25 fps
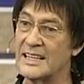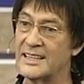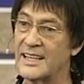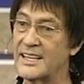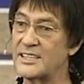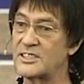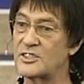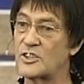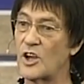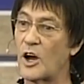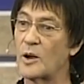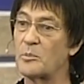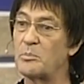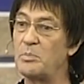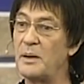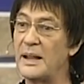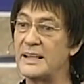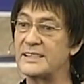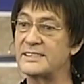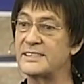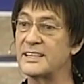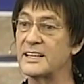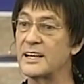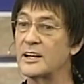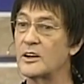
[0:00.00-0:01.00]
They start
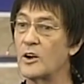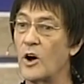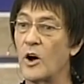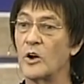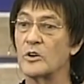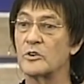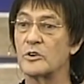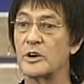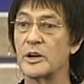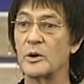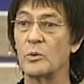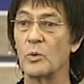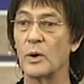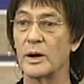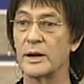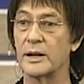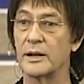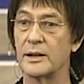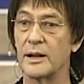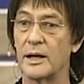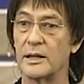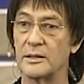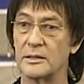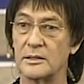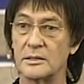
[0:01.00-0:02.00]
blessing and honoring
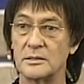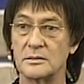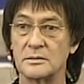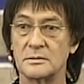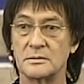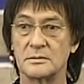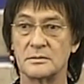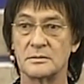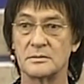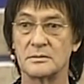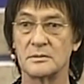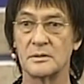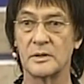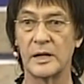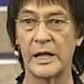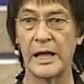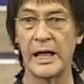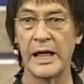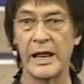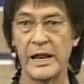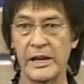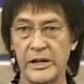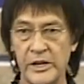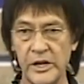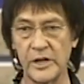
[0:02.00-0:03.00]
one another.
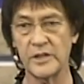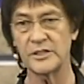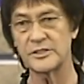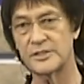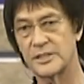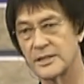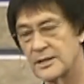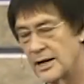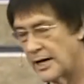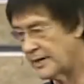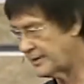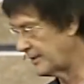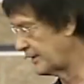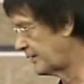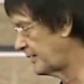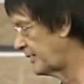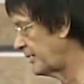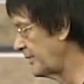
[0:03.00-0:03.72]
Here's another